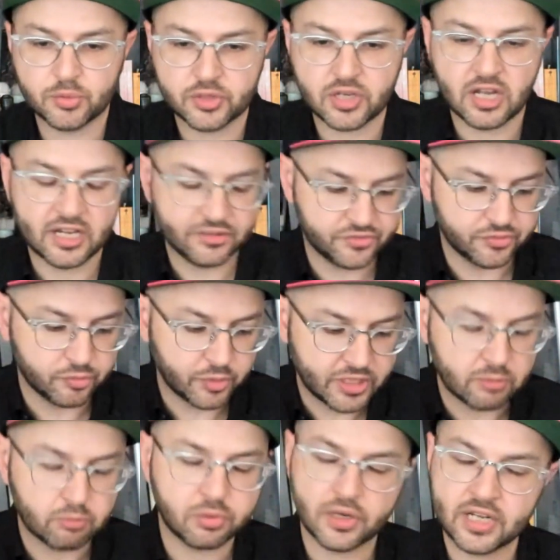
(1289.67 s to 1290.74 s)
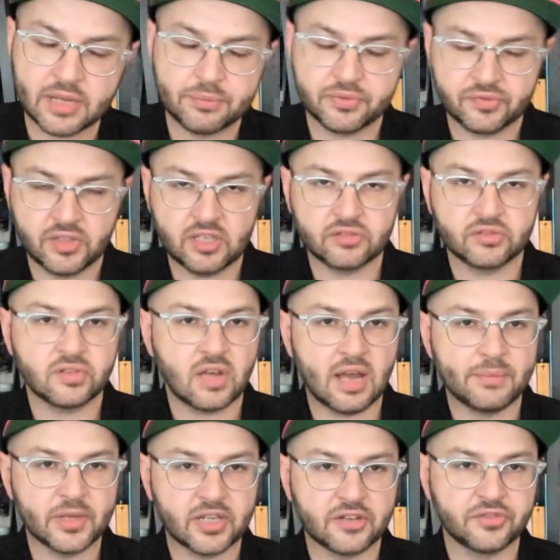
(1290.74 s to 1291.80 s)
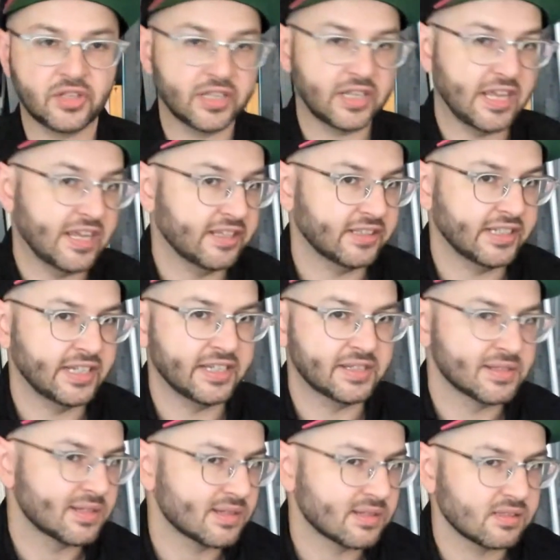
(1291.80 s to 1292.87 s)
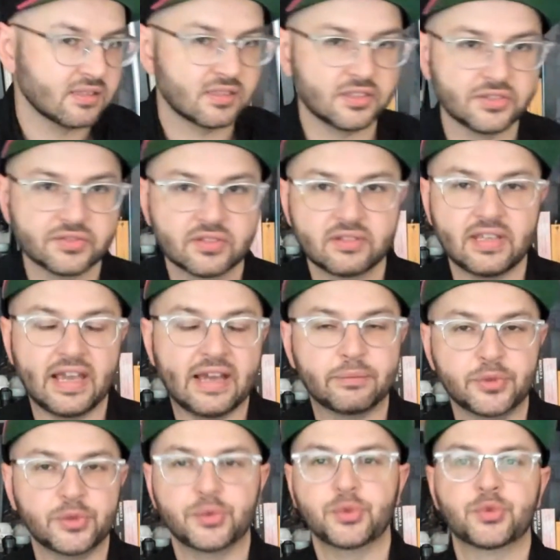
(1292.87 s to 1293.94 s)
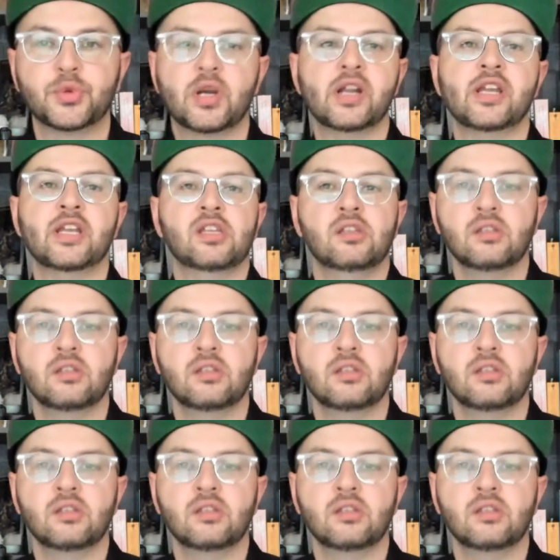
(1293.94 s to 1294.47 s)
Kind of when you bring up the topic of like aliens, it's a little taboo, right?